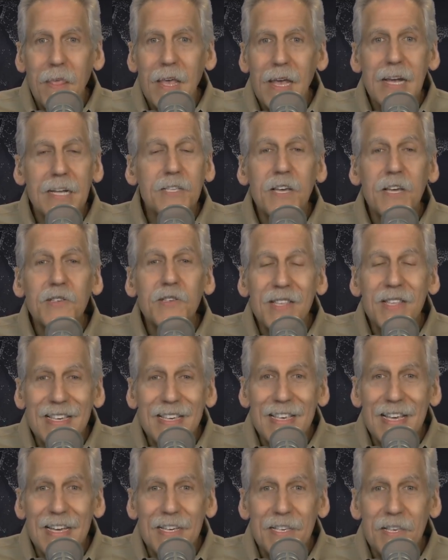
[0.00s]
It doesn't
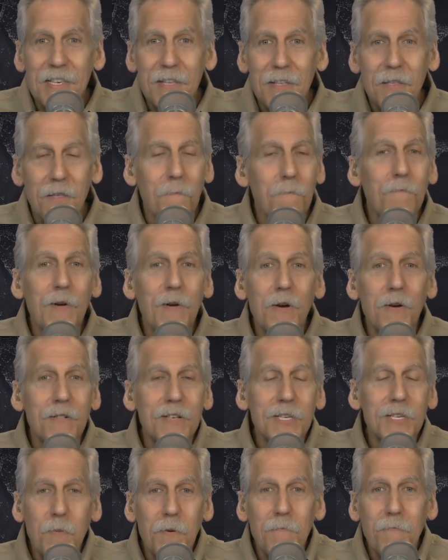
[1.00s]
exist. The bill
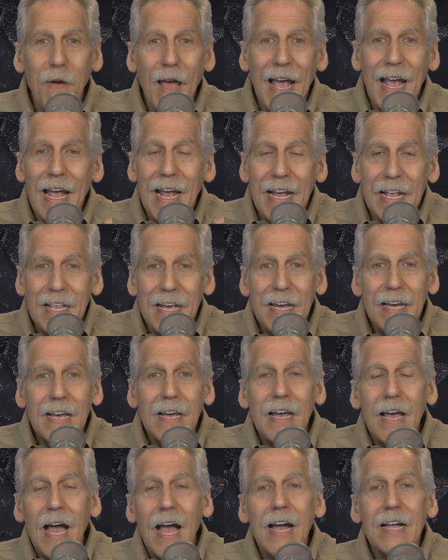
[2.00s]
has been paid,
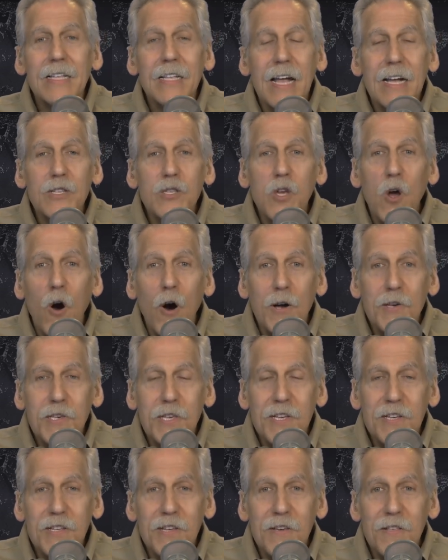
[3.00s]
and tossed
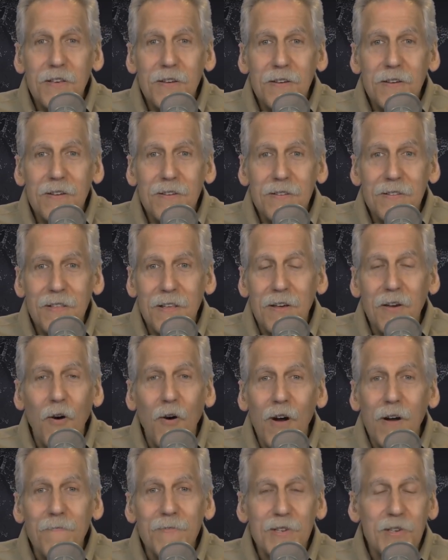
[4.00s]
into the
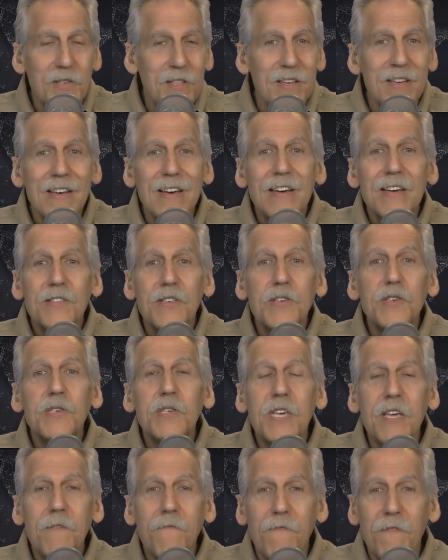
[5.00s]
garbage, the
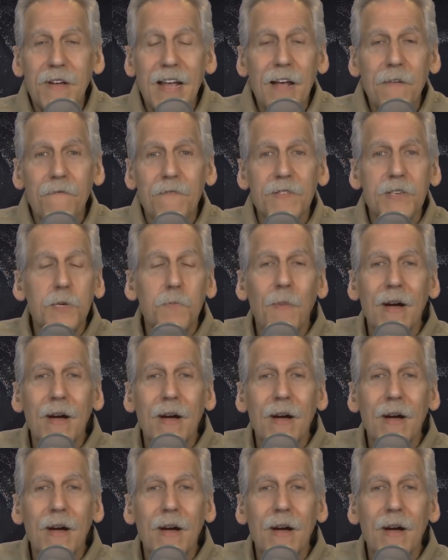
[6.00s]
sea of forgetfulness.